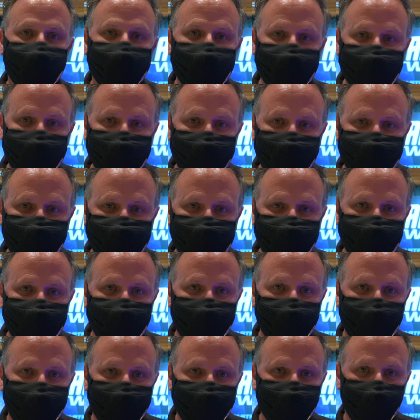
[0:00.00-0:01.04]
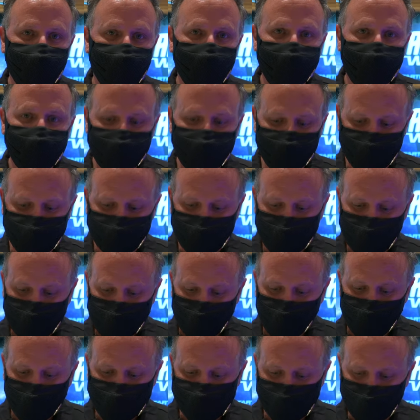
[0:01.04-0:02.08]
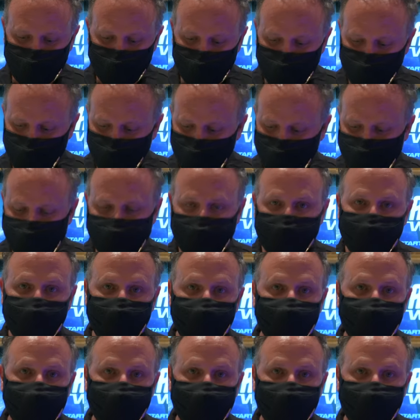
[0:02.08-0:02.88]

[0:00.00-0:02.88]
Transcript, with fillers: release of wines, which includes the